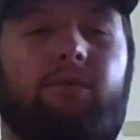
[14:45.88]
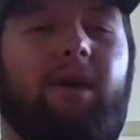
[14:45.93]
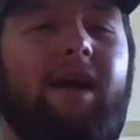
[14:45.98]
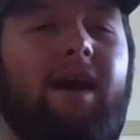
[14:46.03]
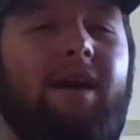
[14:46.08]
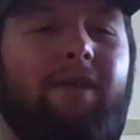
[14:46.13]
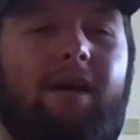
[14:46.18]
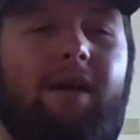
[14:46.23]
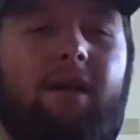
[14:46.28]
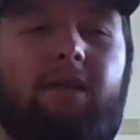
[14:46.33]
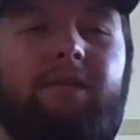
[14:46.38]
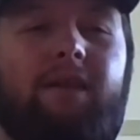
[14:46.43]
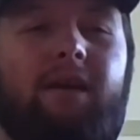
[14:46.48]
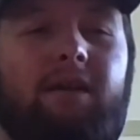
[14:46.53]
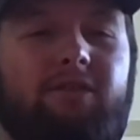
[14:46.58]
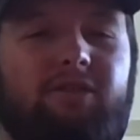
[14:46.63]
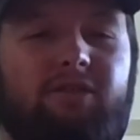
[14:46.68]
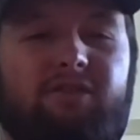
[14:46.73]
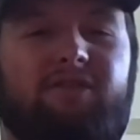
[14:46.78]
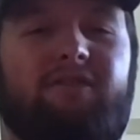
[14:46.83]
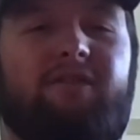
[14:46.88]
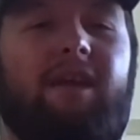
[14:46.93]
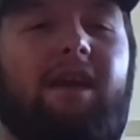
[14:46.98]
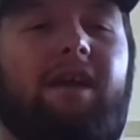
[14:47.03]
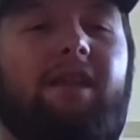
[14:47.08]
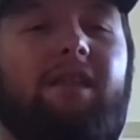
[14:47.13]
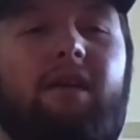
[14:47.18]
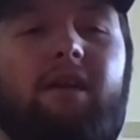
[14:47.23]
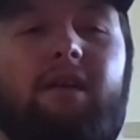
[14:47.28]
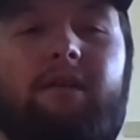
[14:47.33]
we have elk that'll just
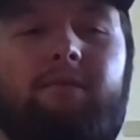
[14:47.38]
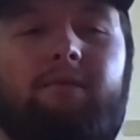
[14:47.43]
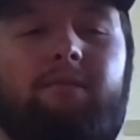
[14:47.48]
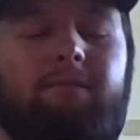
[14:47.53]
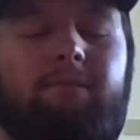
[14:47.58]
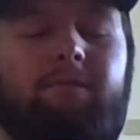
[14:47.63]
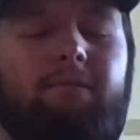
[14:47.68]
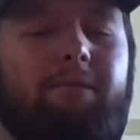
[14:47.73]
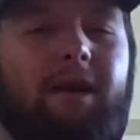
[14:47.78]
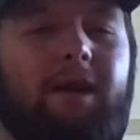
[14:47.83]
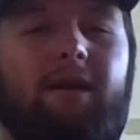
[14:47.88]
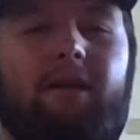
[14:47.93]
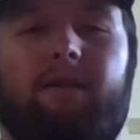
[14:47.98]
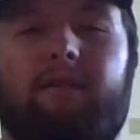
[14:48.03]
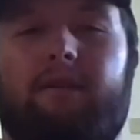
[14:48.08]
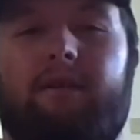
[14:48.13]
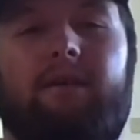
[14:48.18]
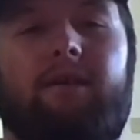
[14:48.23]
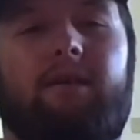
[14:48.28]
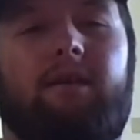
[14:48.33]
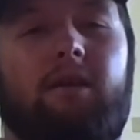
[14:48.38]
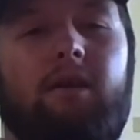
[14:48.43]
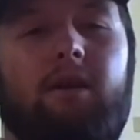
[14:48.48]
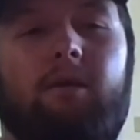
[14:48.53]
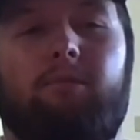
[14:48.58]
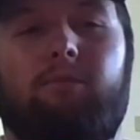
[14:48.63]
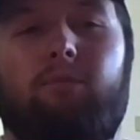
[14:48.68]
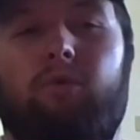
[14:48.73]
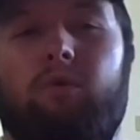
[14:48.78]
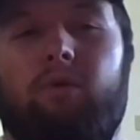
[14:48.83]
stand there and barely
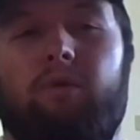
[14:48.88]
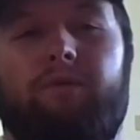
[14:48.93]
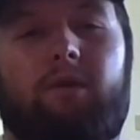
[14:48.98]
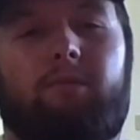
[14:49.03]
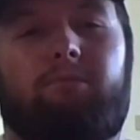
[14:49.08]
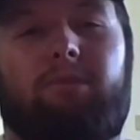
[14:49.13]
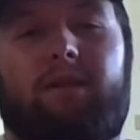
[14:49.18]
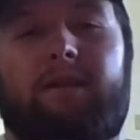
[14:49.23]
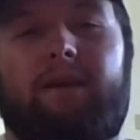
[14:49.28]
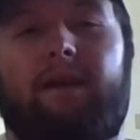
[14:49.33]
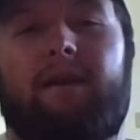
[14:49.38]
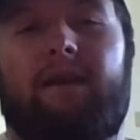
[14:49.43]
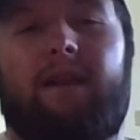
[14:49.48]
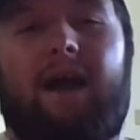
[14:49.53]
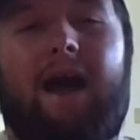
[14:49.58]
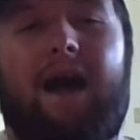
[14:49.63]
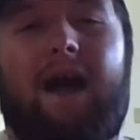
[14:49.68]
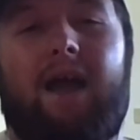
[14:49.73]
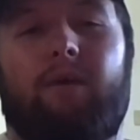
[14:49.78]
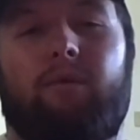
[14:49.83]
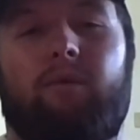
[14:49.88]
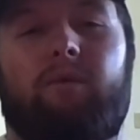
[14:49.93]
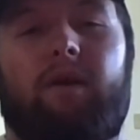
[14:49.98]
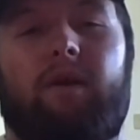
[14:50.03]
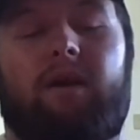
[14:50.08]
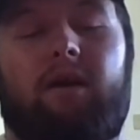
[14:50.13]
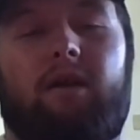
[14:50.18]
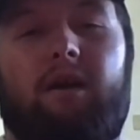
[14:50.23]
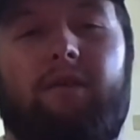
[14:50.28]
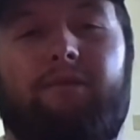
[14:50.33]
move or blink an eye when
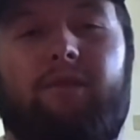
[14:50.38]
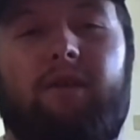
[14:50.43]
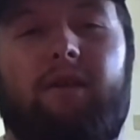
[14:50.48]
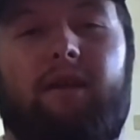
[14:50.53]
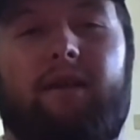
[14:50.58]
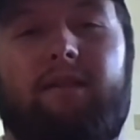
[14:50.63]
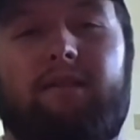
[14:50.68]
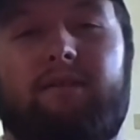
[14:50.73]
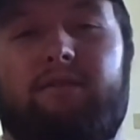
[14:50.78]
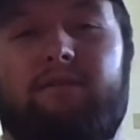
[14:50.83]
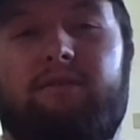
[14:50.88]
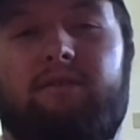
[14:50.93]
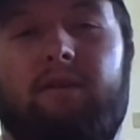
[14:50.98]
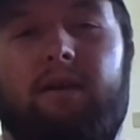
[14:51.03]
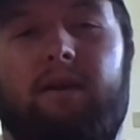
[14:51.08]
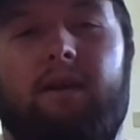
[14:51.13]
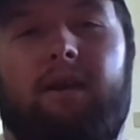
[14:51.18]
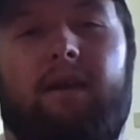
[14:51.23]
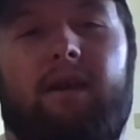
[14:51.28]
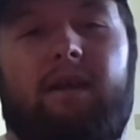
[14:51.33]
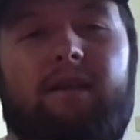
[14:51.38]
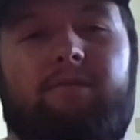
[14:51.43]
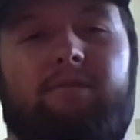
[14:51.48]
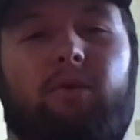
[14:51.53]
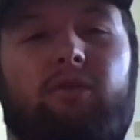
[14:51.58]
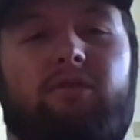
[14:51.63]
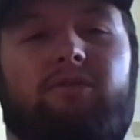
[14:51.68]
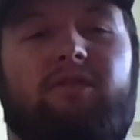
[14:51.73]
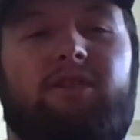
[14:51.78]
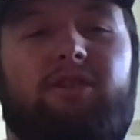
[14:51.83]
we cut off their antlers. Really?
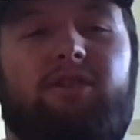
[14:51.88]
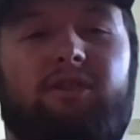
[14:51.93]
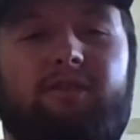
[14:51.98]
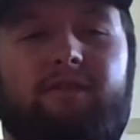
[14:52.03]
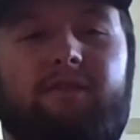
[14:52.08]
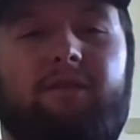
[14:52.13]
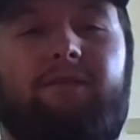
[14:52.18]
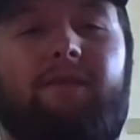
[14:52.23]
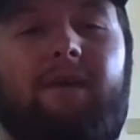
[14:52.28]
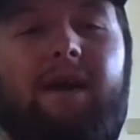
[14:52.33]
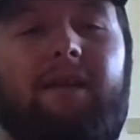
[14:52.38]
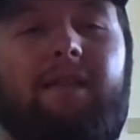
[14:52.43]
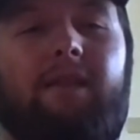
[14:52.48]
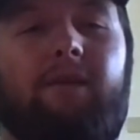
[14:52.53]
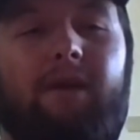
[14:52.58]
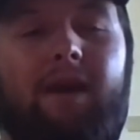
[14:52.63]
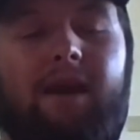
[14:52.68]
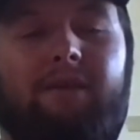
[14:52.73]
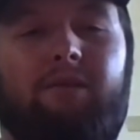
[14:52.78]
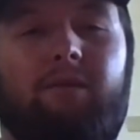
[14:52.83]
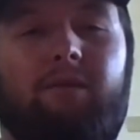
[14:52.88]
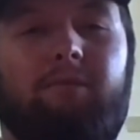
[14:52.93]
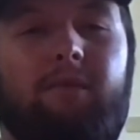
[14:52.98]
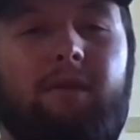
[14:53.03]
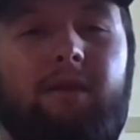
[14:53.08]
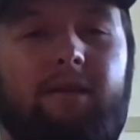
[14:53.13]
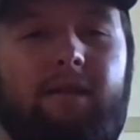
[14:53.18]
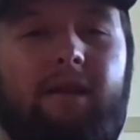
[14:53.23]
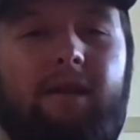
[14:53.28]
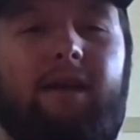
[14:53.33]
It's mostly just the fact that we have
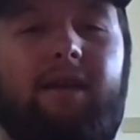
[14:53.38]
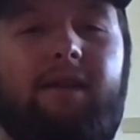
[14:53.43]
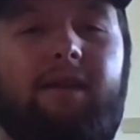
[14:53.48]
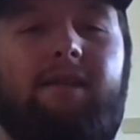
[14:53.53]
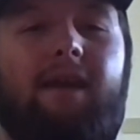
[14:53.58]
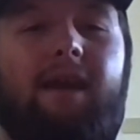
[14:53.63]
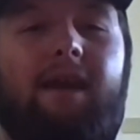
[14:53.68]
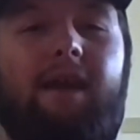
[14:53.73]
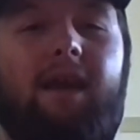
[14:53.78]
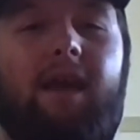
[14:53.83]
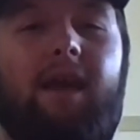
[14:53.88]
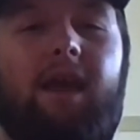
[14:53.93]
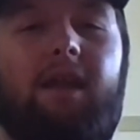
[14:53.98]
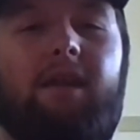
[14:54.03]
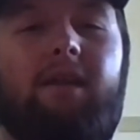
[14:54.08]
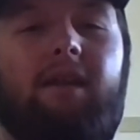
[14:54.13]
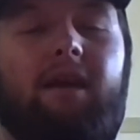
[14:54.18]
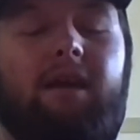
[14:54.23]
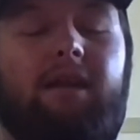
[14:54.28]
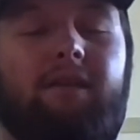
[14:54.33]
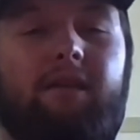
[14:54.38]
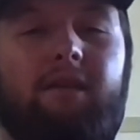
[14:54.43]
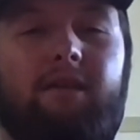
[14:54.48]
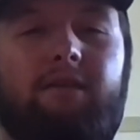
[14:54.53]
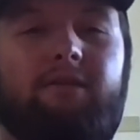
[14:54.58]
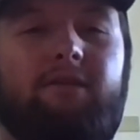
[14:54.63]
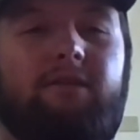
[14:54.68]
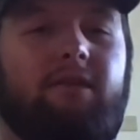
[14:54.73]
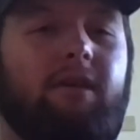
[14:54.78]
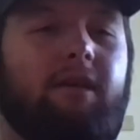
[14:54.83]
them like contained and
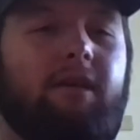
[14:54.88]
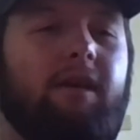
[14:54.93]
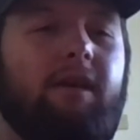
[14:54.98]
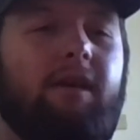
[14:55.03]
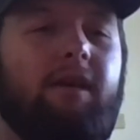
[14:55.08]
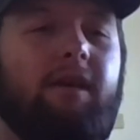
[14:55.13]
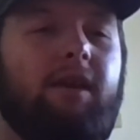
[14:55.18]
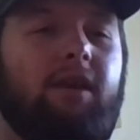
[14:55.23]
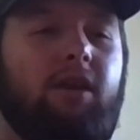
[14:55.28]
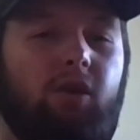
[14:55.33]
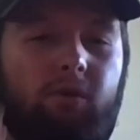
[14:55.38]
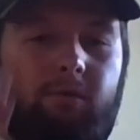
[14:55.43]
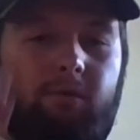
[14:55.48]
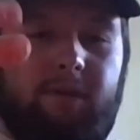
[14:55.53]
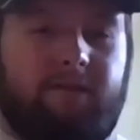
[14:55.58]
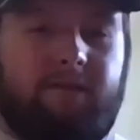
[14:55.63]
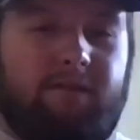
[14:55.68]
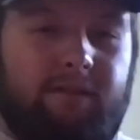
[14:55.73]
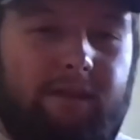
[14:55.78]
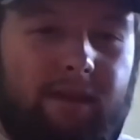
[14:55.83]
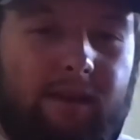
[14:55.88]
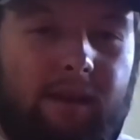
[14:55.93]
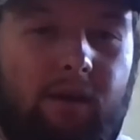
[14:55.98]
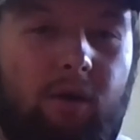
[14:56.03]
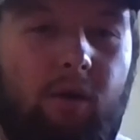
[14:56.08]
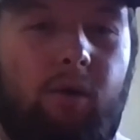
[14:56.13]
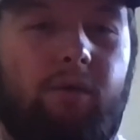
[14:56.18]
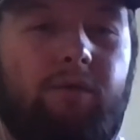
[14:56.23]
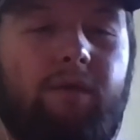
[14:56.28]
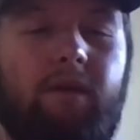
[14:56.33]
there's humans leaning
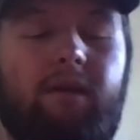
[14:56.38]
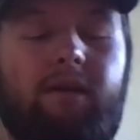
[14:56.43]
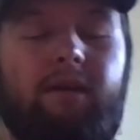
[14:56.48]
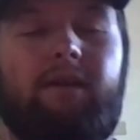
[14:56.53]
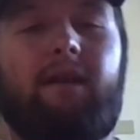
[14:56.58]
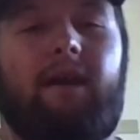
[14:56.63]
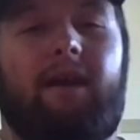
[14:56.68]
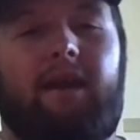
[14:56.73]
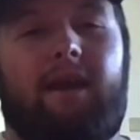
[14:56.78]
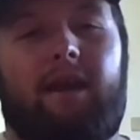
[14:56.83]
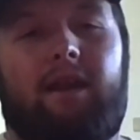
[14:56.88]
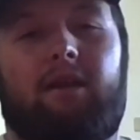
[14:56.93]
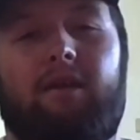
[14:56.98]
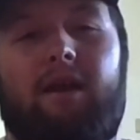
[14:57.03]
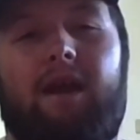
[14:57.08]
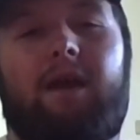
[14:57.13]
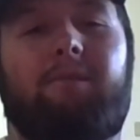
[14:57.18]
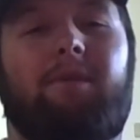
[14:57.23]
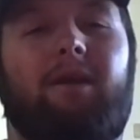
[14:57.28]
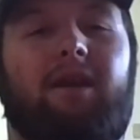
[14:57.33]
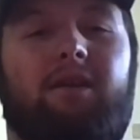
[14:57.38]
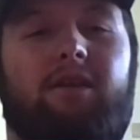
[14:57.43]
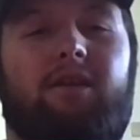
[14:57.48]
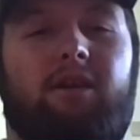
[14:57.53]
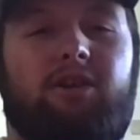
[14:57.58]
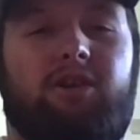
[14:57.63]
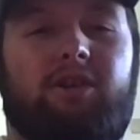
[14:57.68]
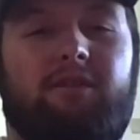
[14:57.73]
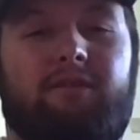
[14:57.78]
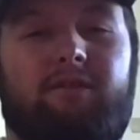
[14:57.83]
over and yeah. like kind of grabbing and
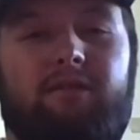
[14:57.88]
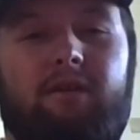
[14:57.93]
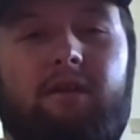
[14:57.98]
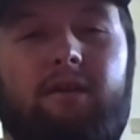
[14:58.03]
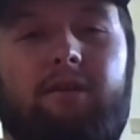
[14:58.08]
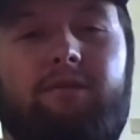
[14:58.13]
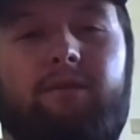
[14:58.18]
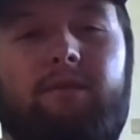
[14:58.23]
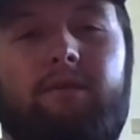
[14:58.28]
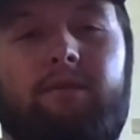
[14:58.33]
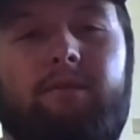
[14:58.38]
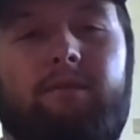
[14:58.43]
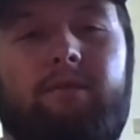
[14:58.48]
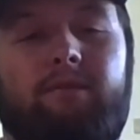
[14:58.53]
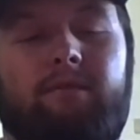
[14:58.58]
touching stuff.